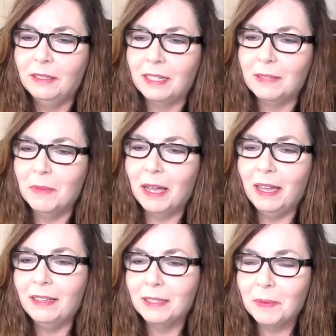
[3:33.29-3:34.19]
That's
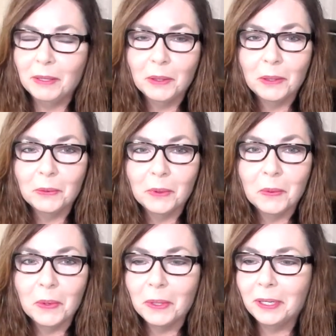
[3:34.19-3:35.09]
my that's my little
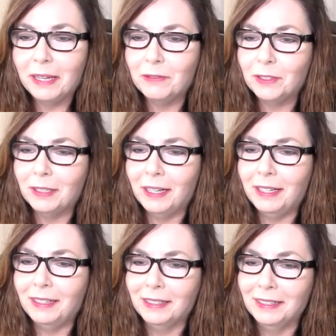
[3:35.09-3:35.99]
reward after I